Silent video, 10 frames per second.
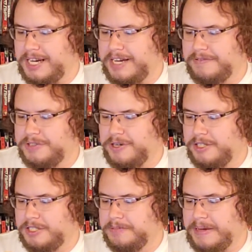I have
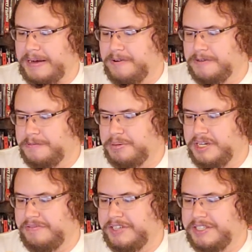talked about
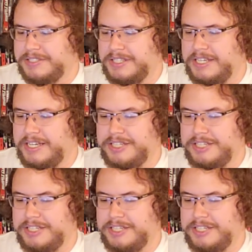previously.